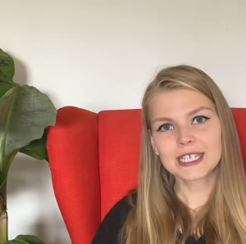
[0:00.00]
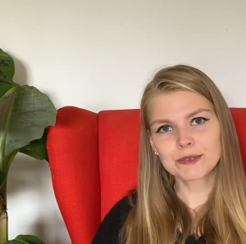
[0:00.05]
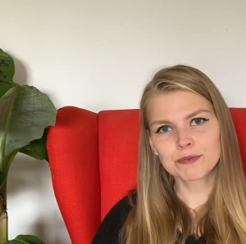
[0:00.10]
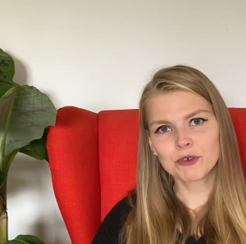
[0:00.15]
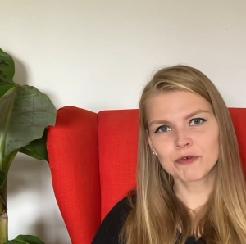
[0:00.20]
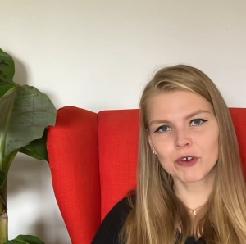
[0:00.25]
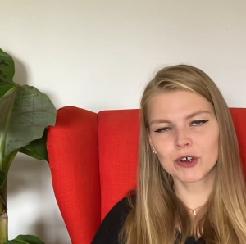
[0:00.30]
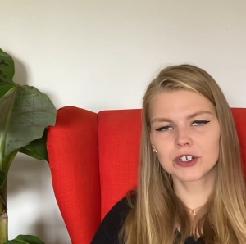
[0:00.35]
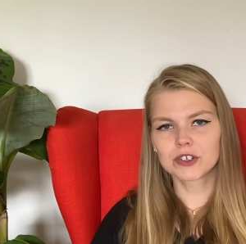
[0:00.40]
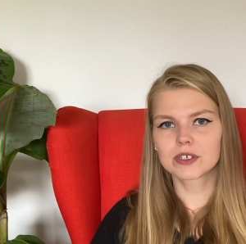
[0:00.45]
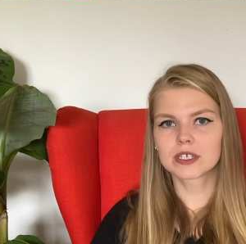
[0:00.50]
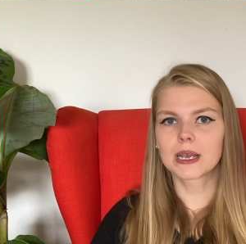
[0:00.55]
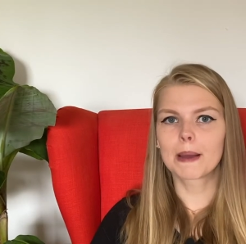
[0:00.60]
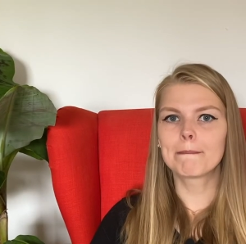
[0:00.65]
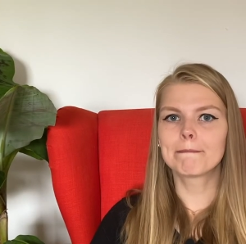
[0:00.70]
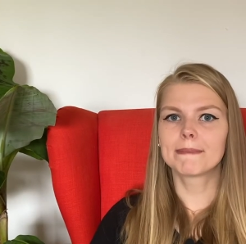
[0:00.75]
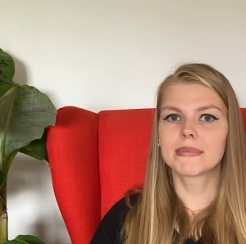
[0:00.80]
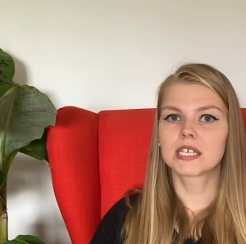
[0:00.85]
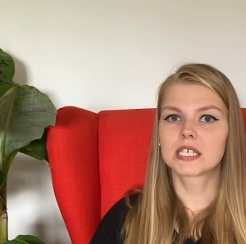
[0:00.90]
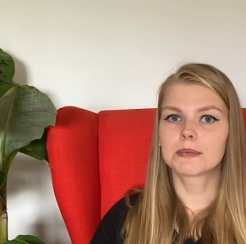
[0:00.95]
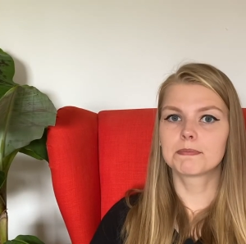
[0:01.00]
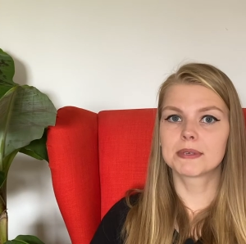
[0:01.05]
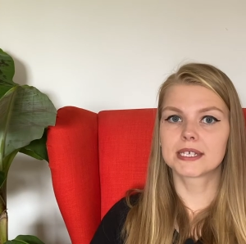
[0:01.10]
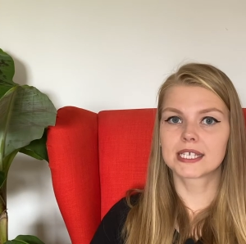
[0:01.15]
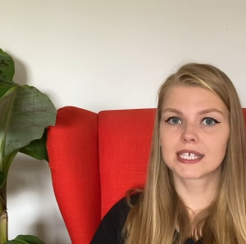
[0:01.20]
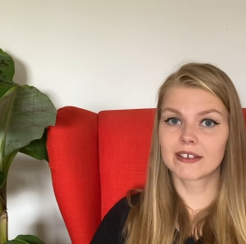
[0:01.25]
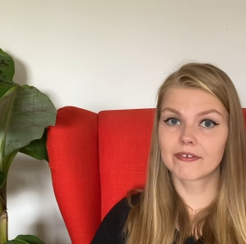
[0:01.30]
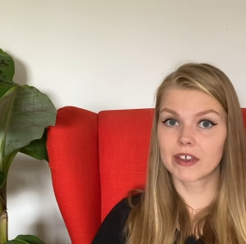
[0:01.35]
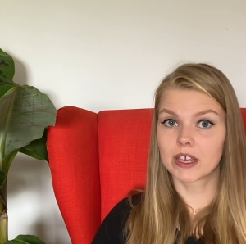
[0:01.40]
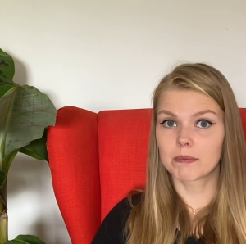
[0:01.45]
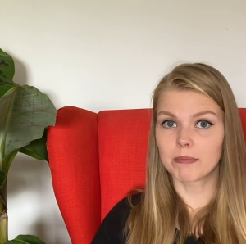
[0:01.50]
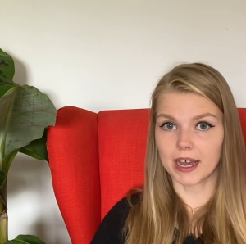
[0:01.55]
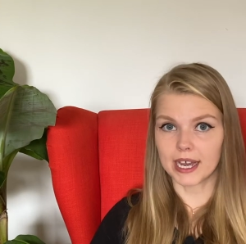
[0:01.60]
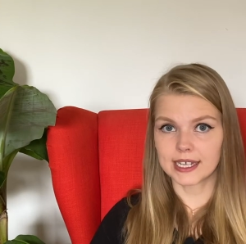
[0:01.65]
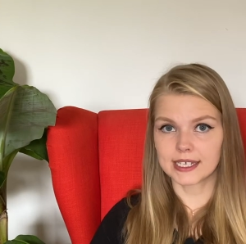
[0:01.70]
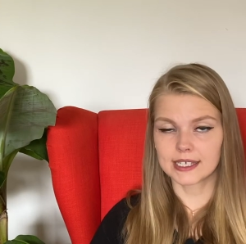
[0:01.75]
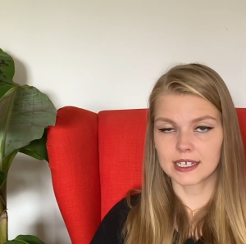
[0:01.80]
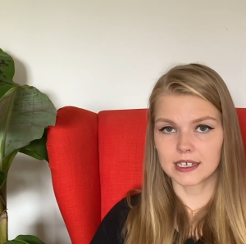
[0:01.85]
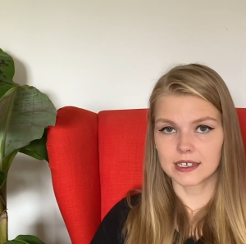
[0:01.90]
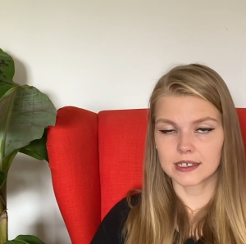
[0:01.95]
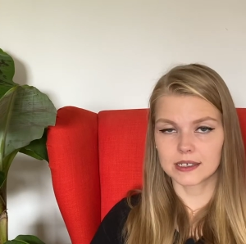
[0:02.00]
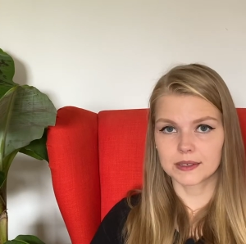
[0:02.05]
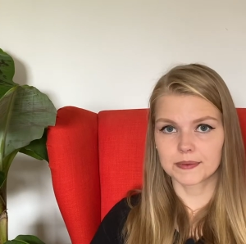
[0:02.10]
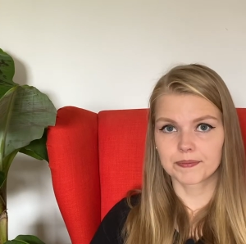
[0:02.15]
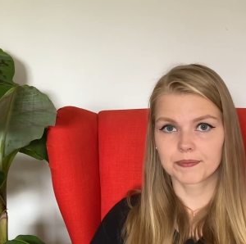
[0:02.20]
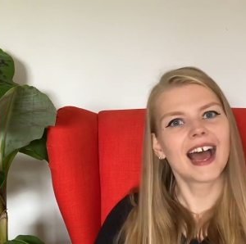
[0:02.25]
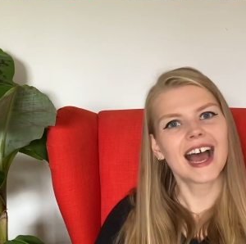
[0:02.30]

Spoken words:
move on to some specific biases.